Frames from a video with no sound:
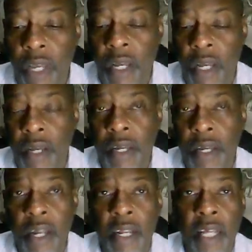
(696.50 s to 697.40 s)

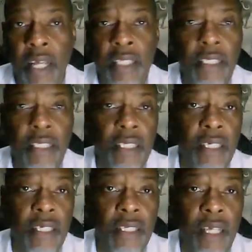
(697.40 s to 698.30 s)
airlines
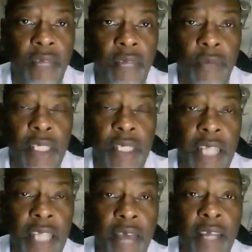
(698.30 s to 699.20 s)
information
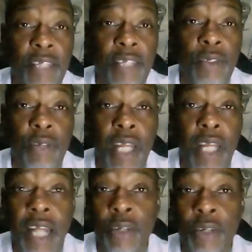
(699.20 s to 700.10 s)
that I've got, you
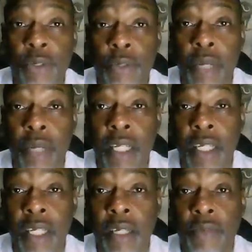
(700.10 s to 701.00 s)
cannot lose your
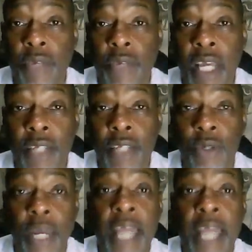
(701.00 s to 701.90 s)
money if you
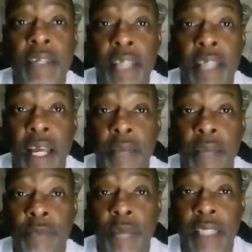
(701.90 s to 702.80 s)
cancel ahead of
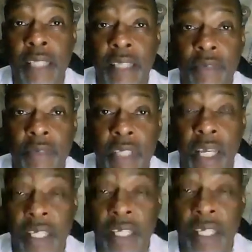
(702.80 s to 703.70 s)
time by 7
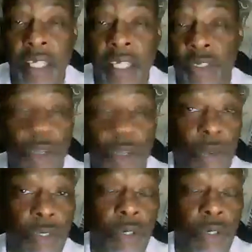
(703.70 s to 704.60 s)
days or so.
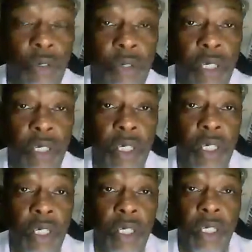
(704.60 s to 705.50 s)
So
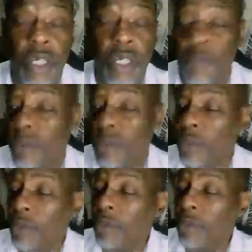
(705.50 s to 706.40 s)
if
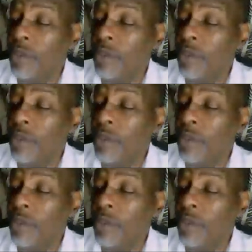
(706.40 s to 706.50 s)
you